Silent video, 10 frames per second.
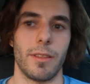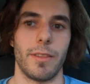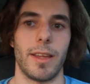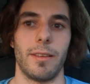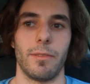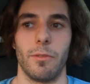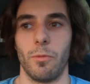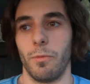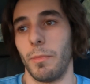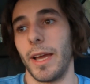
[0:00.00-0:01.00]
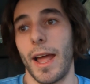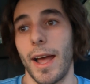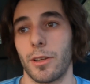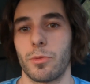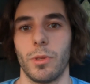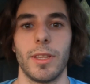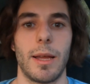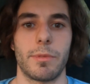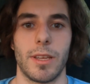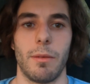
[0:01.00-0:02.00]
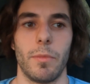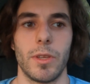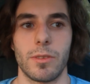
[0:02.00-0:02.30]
than my actual lap time.